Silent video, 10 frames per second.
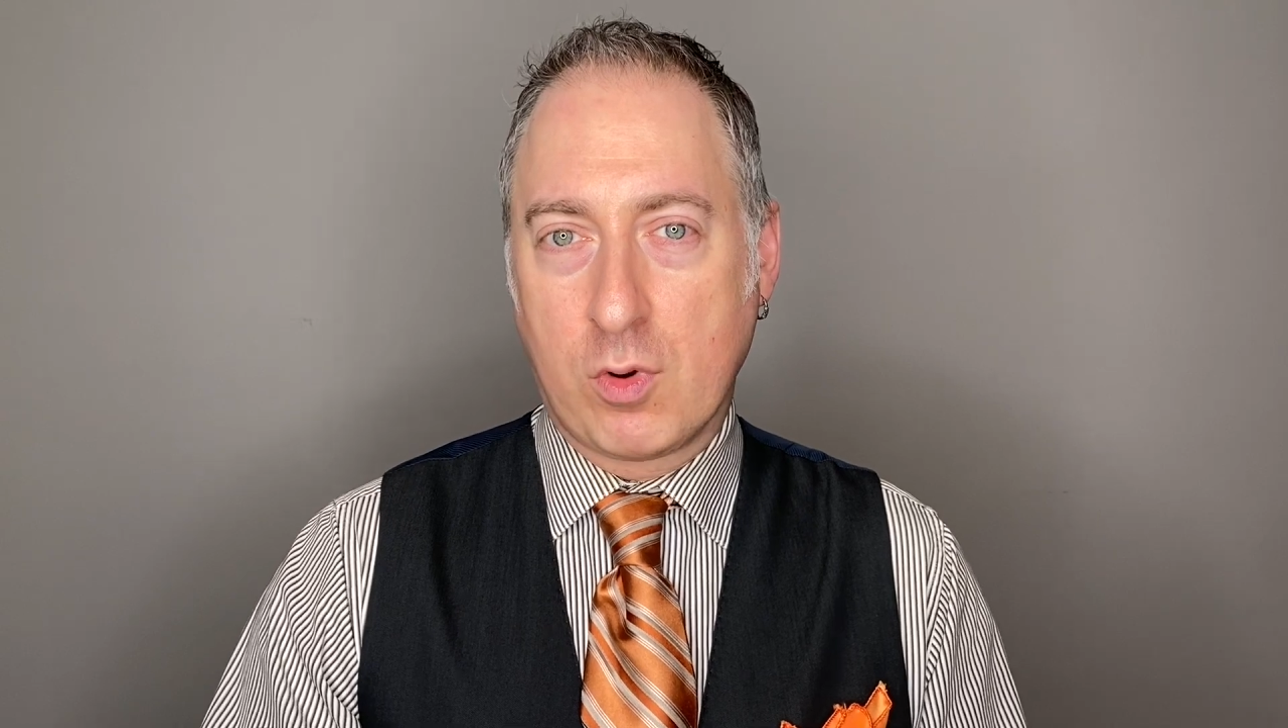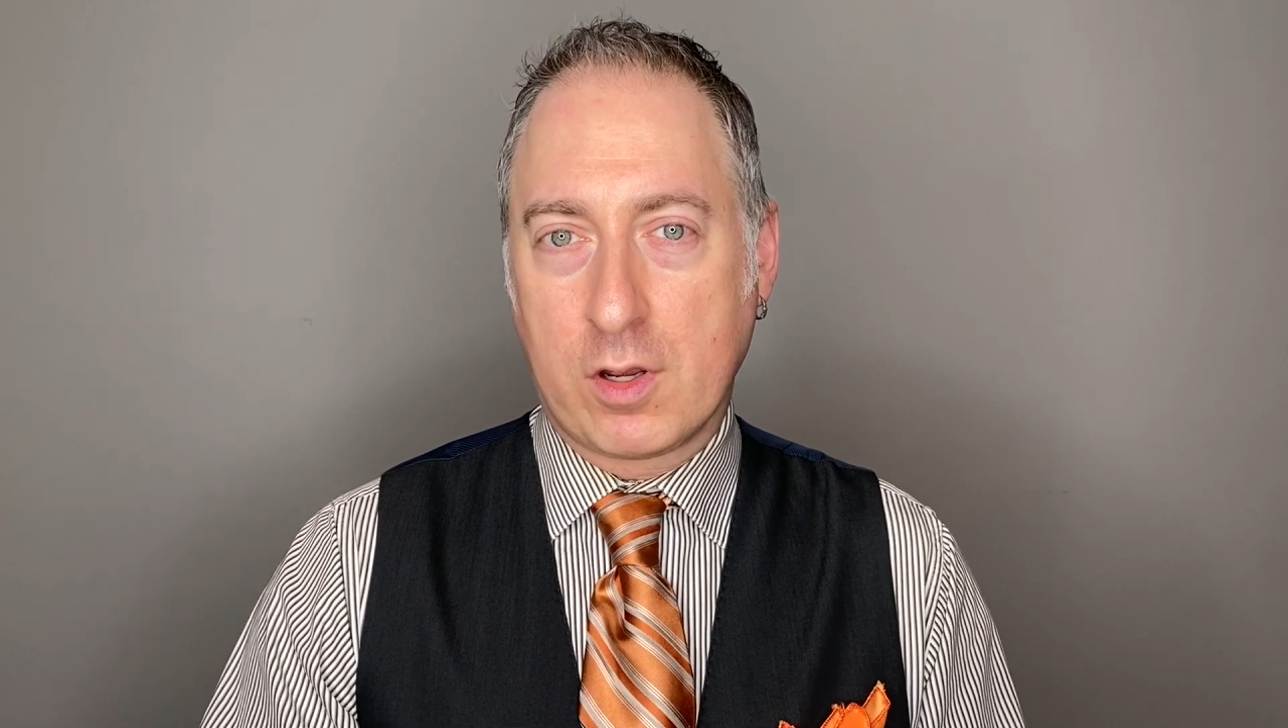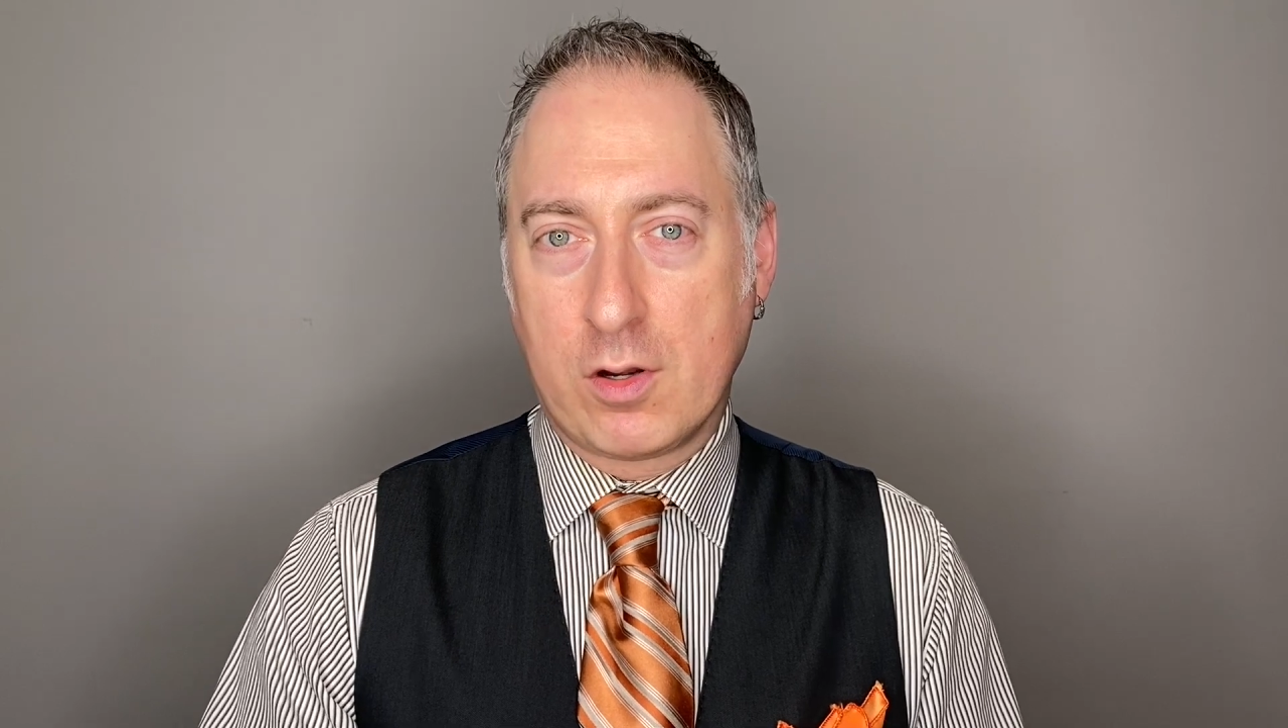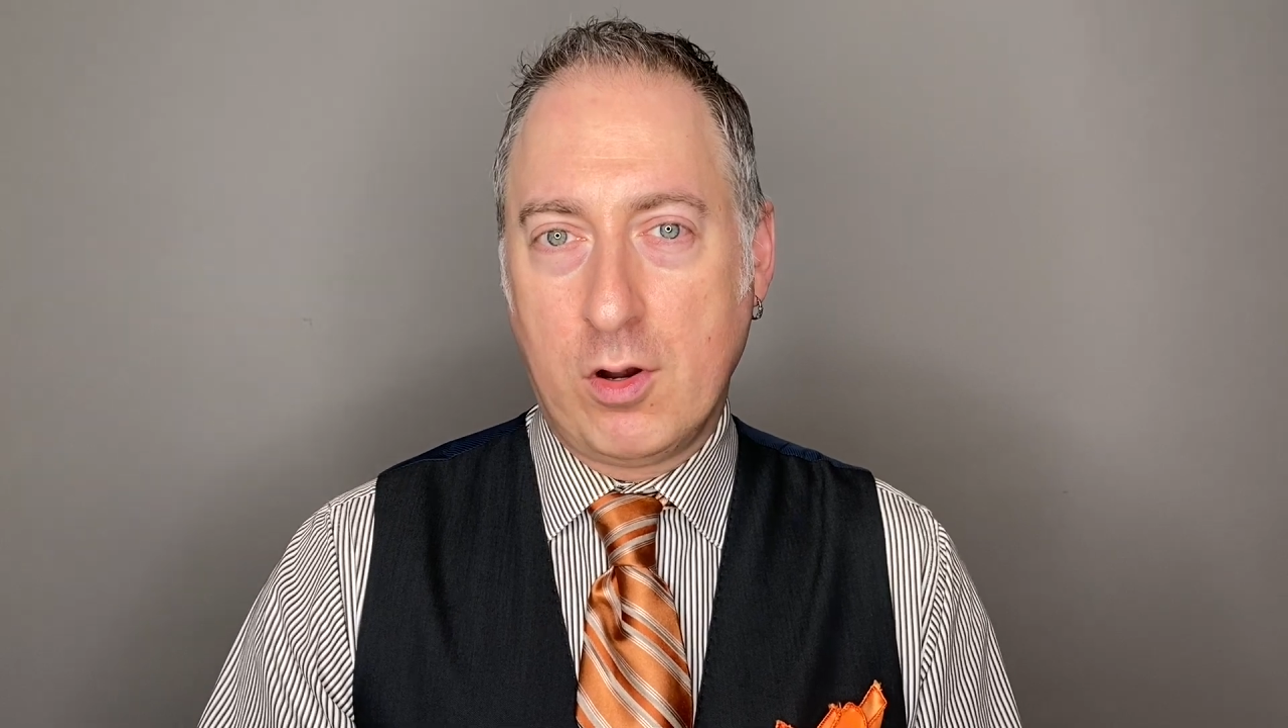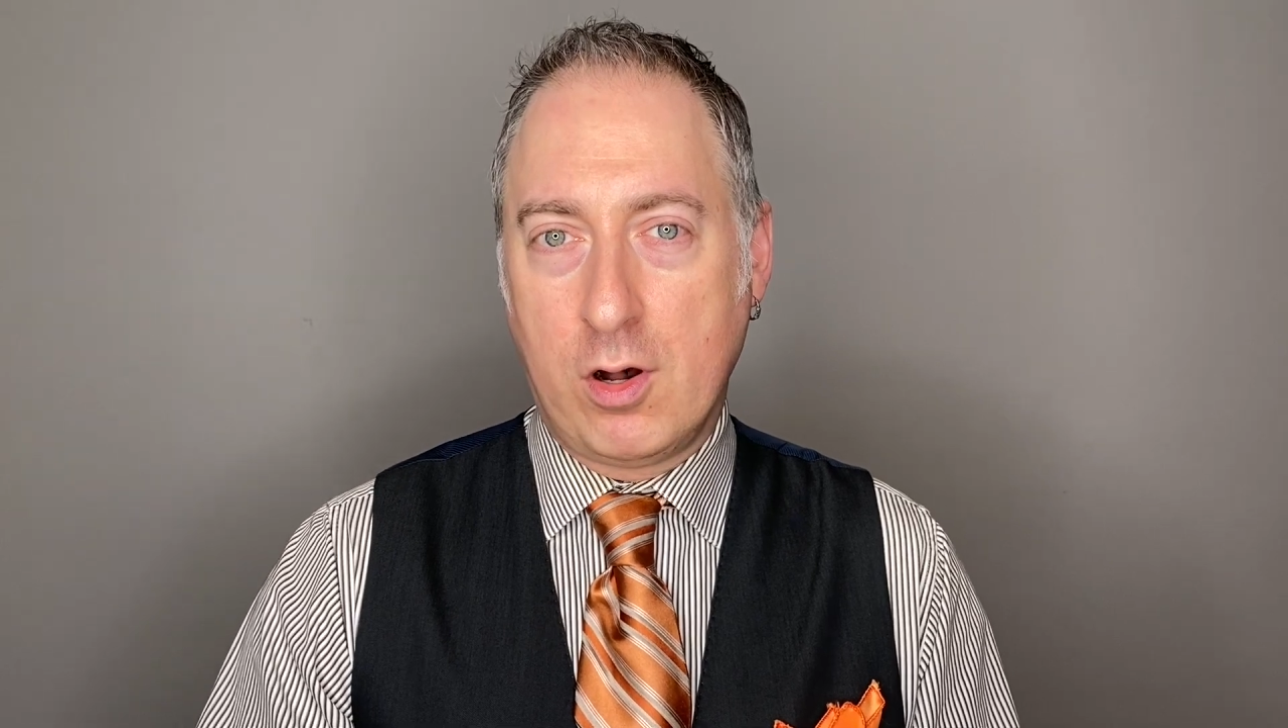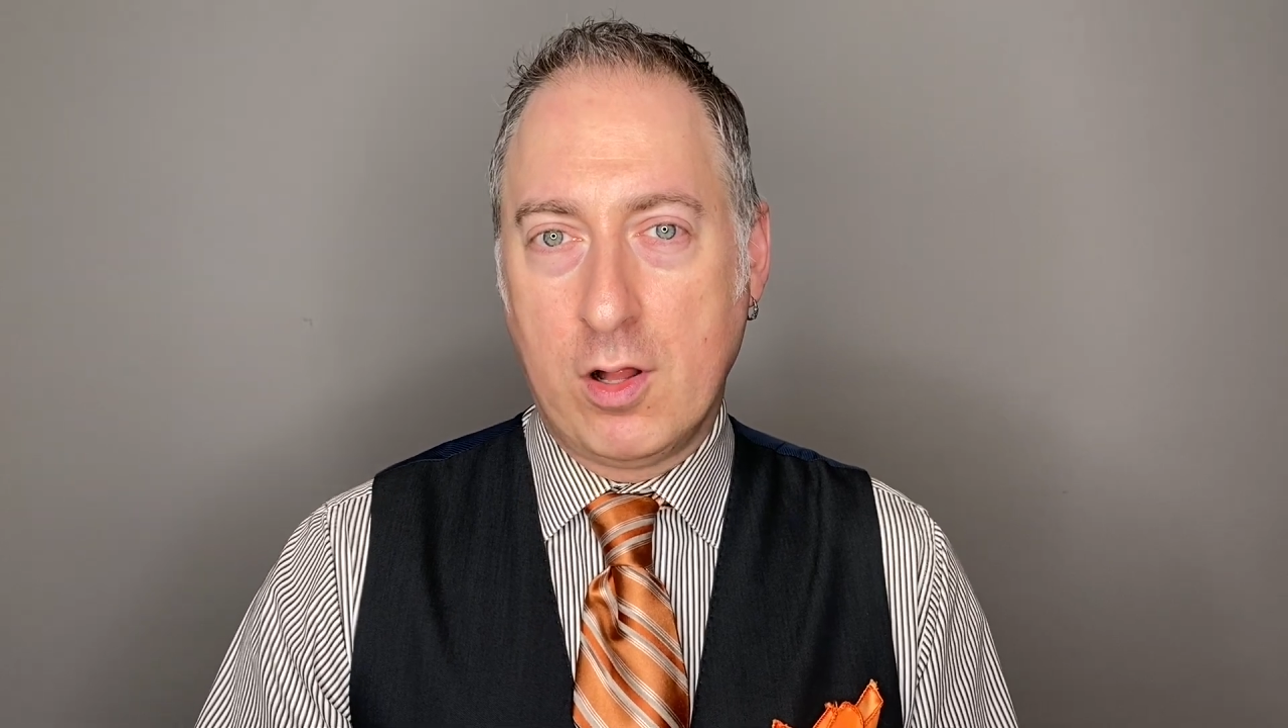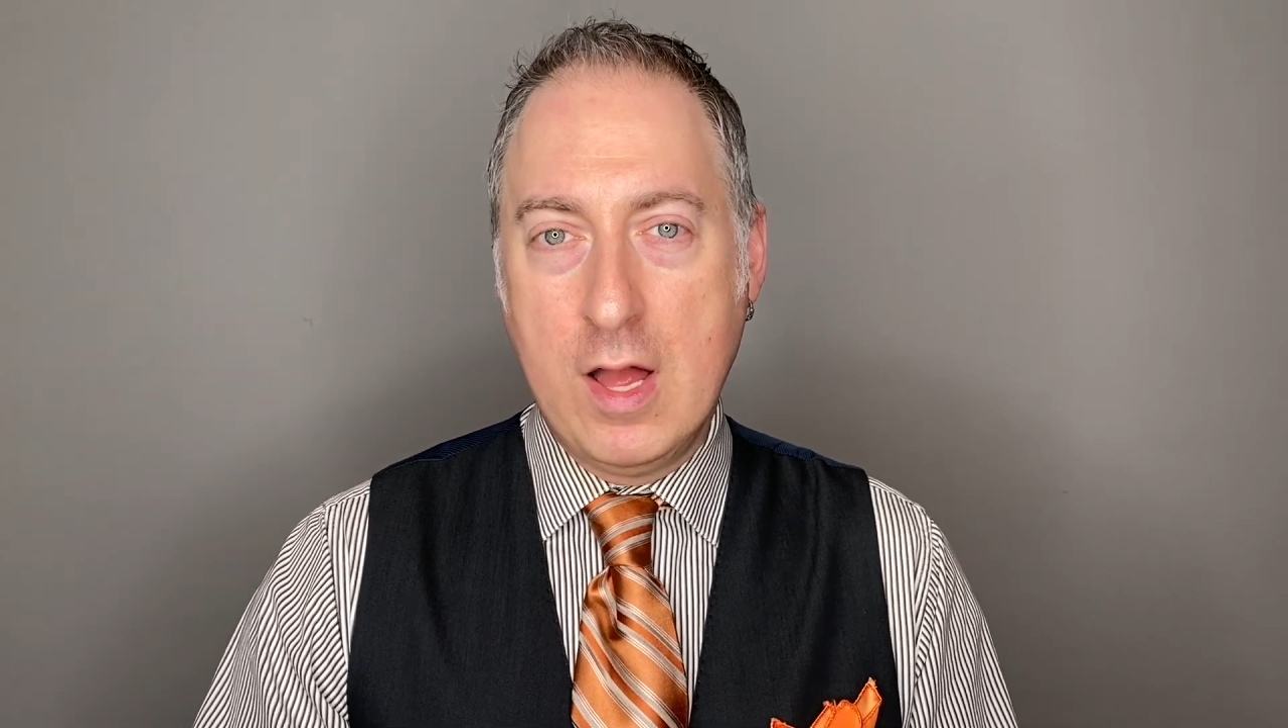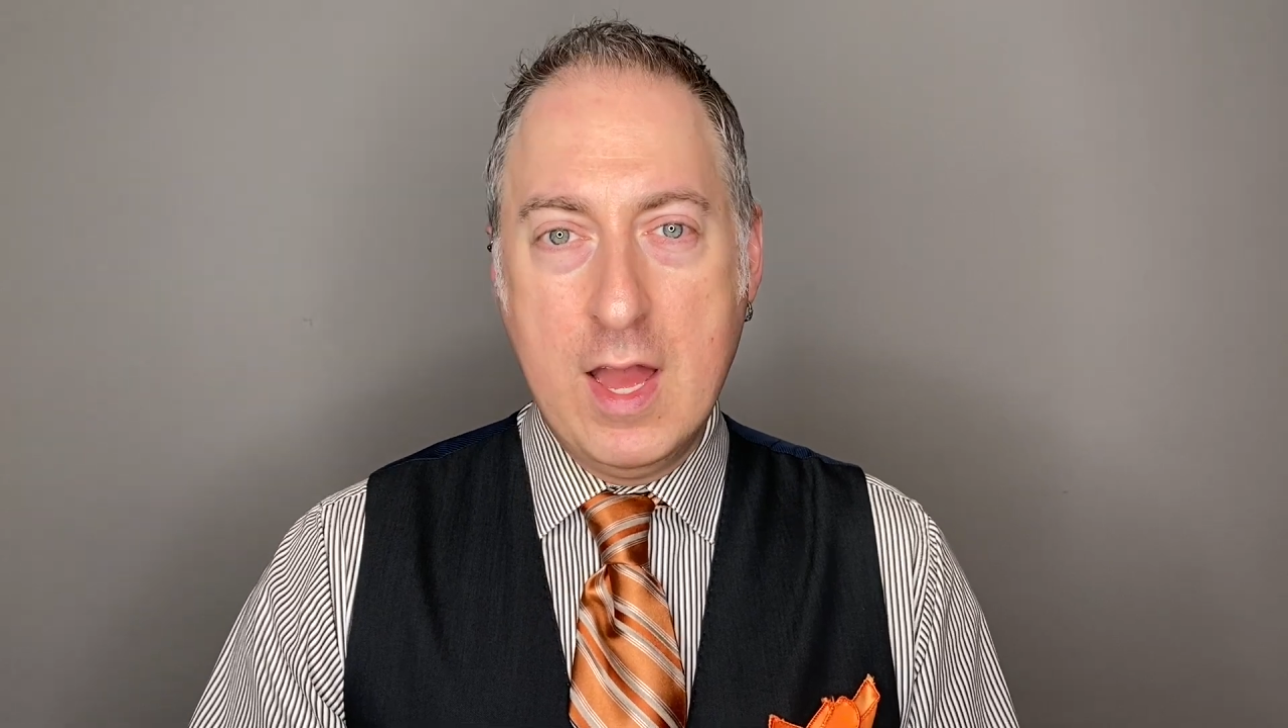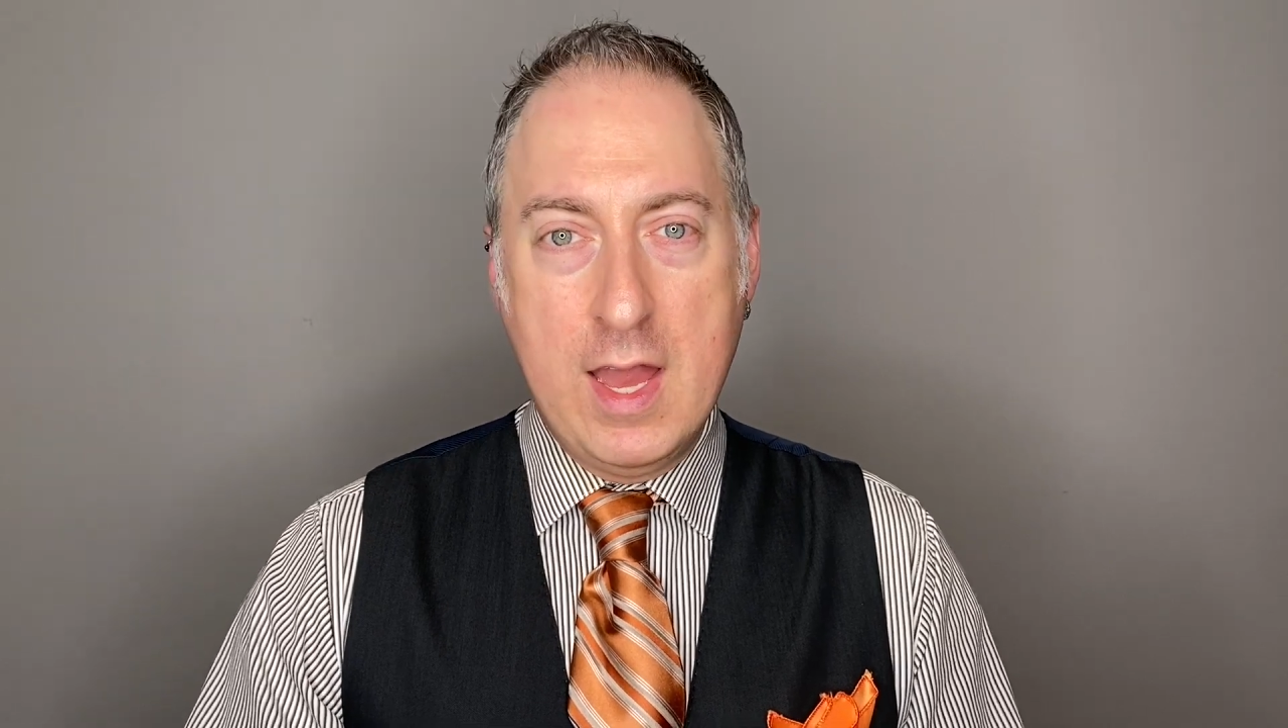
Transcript: work at all.